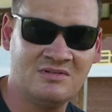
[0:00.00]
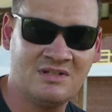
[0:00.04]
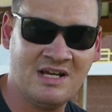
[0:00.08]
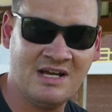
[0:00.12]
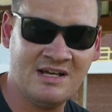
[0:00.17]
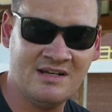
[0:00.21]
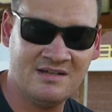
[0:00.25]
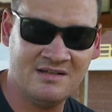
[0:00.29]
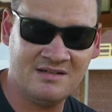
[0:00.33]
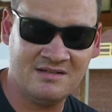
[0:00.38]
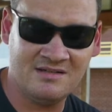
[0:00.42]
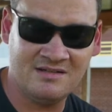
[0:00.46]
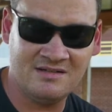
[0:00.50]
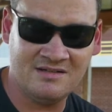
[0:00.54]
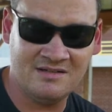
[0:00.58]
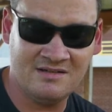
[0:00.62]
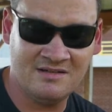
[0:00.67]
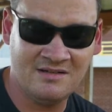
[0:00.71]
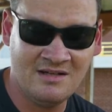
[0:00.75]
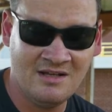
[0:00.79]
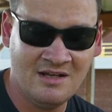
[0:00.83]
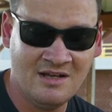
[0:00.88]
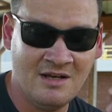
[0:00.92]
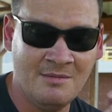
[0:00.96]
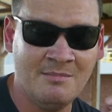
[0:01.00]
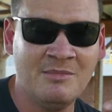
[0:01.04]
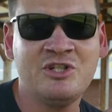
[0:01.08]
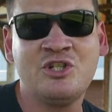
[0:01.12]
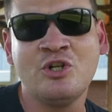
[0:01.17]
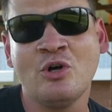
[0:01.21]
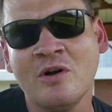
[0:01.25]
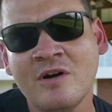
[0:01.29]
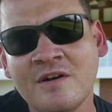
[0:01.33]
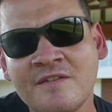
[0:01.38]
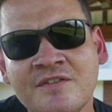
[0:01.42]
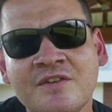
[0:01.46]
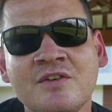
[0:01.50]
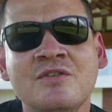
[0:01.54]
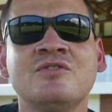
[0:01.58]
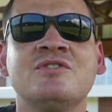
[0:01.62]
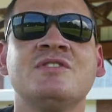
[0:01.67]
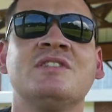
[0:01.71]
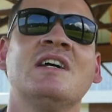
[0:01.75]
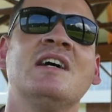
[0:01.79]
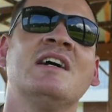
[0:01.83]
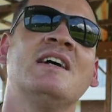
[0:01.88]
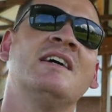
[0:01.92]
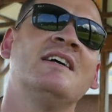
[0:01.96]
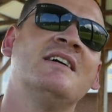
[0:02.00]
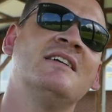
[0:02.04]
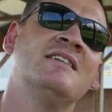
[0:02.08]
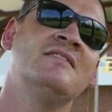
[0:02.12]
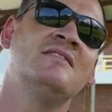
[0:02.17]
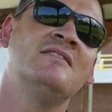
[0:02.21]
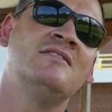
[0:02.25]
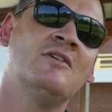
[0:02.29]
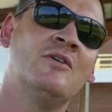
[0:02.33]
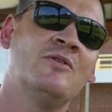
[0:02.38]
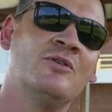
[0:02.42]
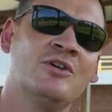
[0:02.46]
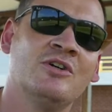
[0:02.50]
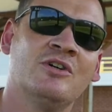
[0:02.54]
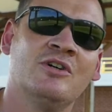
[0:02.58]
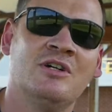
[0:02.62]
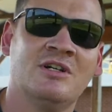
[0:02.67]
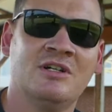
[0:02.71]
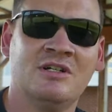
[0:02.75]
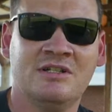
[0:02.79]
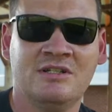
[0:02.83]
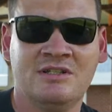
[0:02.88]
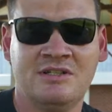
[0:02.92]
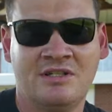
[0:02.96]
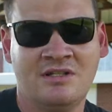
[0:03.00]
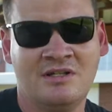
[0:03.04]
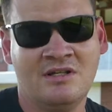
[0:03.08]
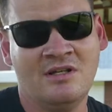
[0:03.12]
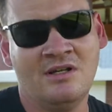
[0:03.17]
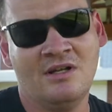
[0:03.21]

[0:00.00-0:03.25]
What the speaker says: kind of majority of you said no good.